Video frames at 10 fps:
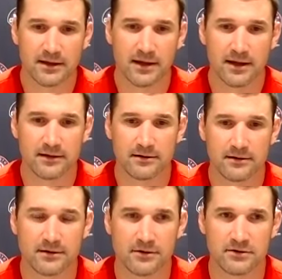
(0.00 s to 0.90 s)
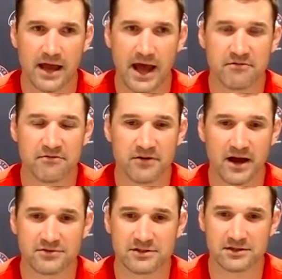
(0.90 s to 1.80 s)
And to have
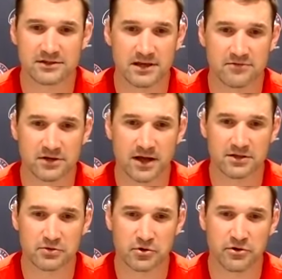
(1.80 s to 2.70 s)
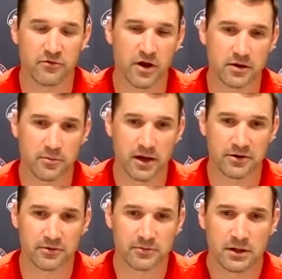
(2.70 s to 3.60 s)
5, 6, 7 guys where you've read about
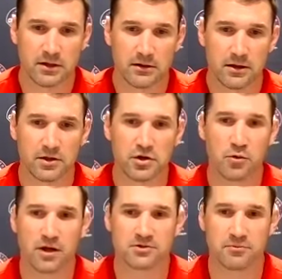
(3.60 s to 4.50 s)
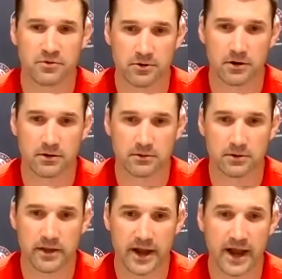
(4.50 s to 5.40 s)
them and then you watch them throw
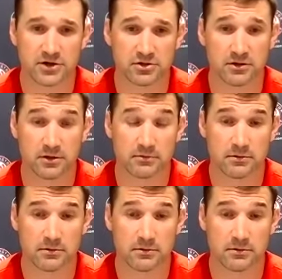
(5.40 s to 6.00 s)
and they actually